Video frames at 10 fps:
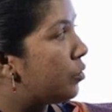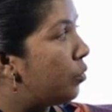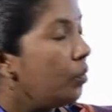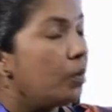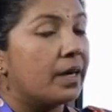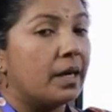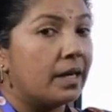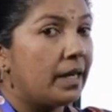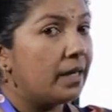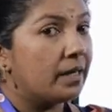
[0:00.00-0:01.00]
two
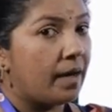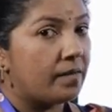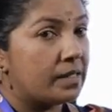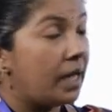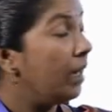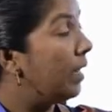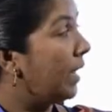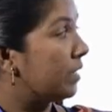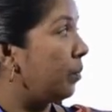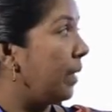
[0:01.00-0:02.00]
green graphs are
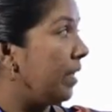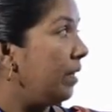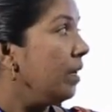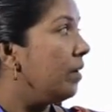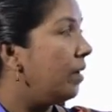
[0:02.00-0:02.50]
explained,